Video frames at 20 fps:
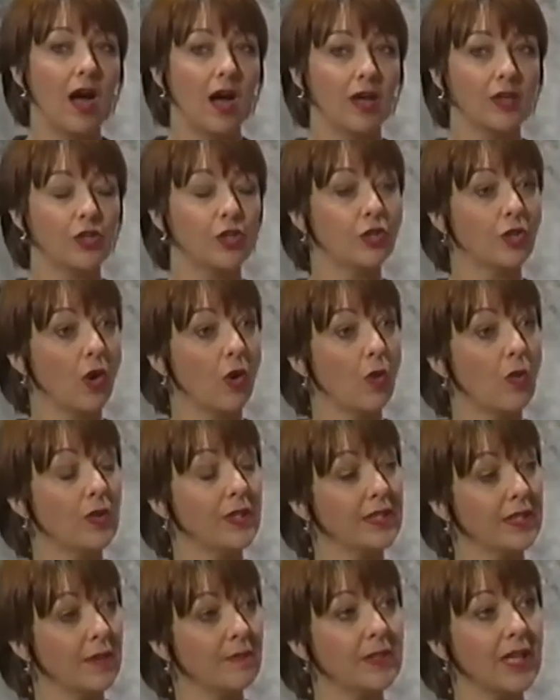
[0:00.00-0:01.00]
So
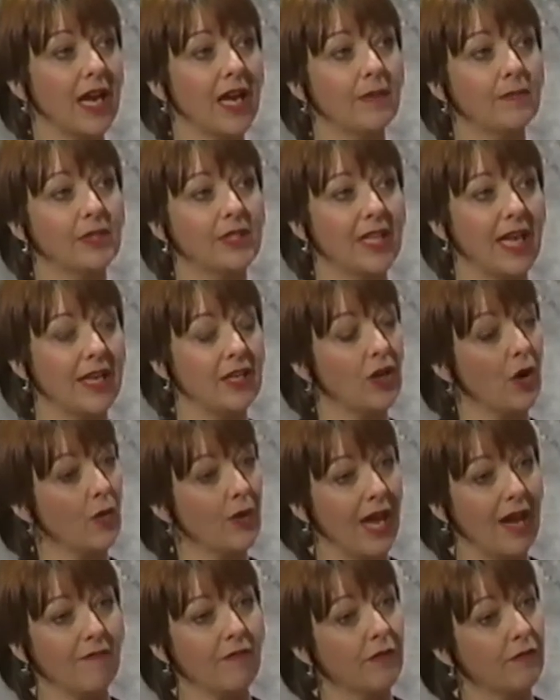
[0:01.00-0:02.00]
sometimes they don't
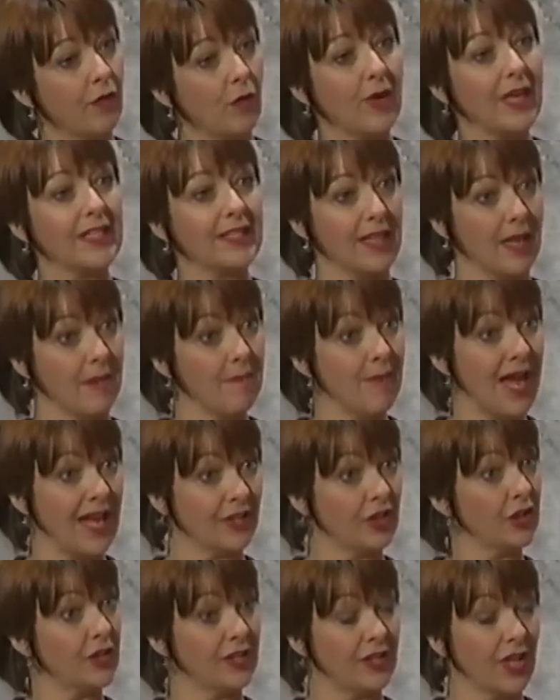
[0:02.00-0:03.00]
have a voice that
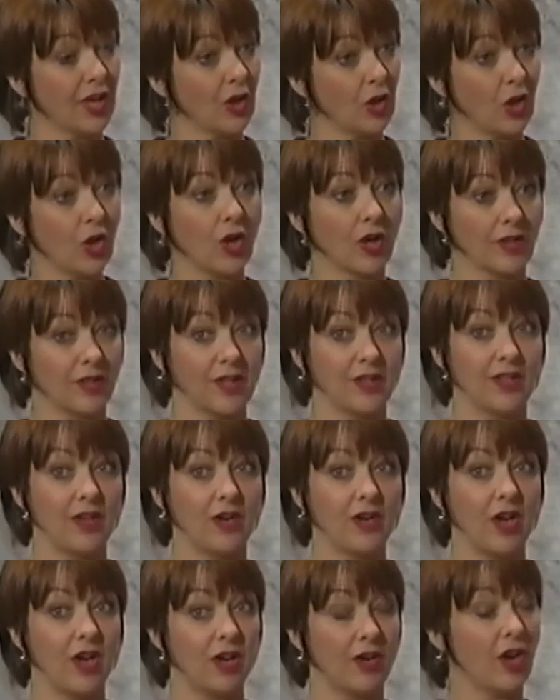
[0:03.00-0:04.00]
matches their look, that they're
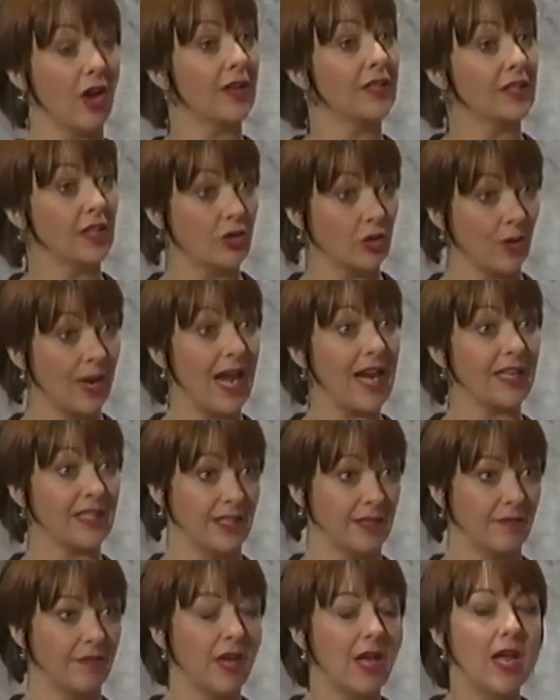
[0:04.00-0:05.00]
not as
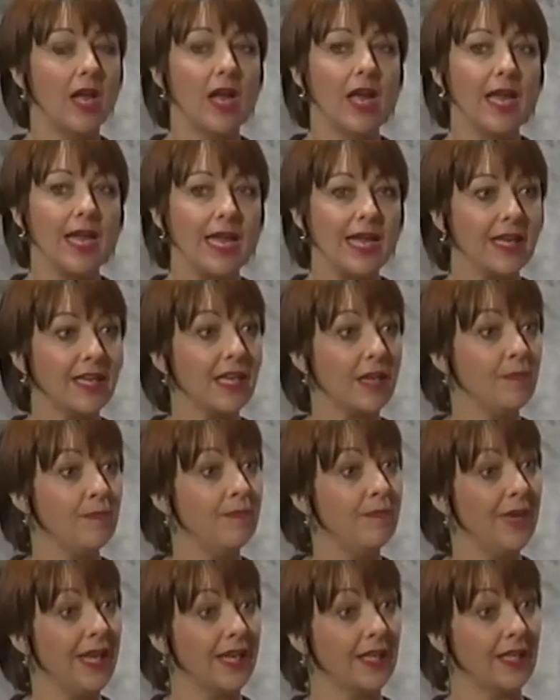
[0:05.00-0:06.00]
attractive. Right.
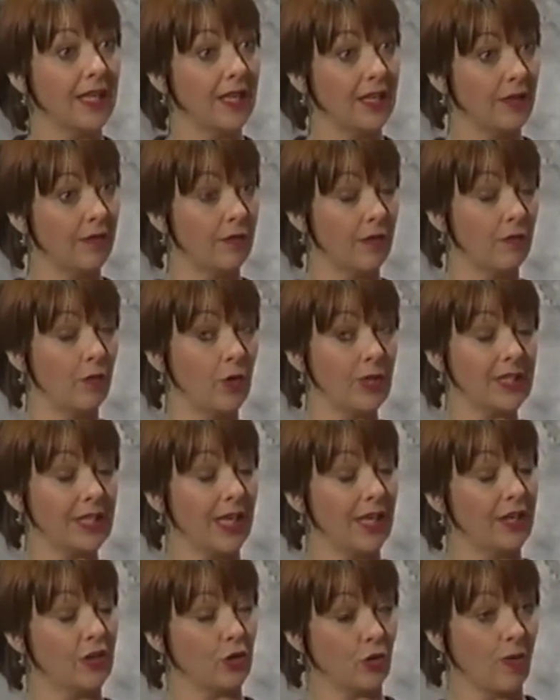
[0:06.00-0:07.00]
A voice
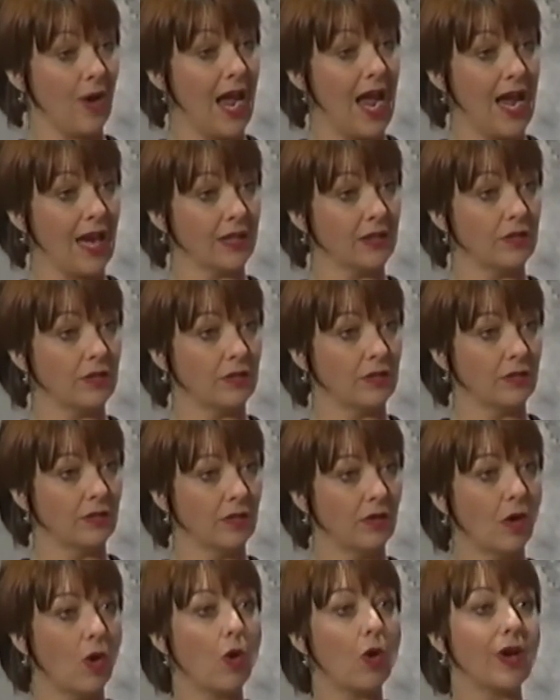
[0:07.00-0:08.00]
can attract
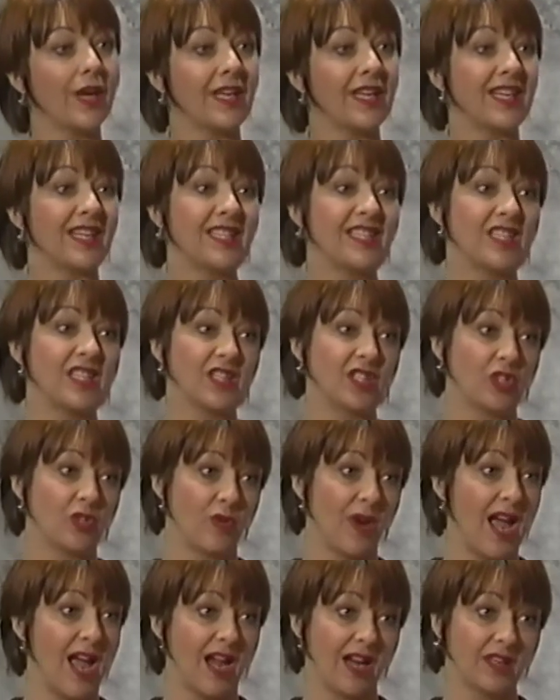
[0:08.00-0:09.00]
or it can
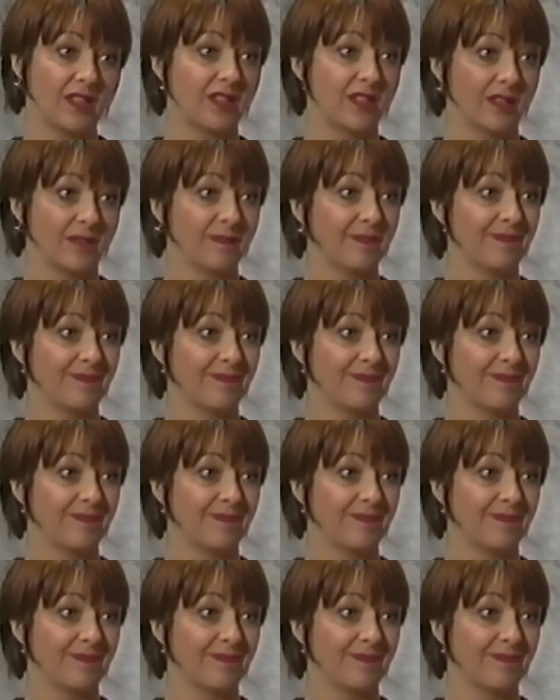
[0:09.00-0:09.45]
distract. Sure.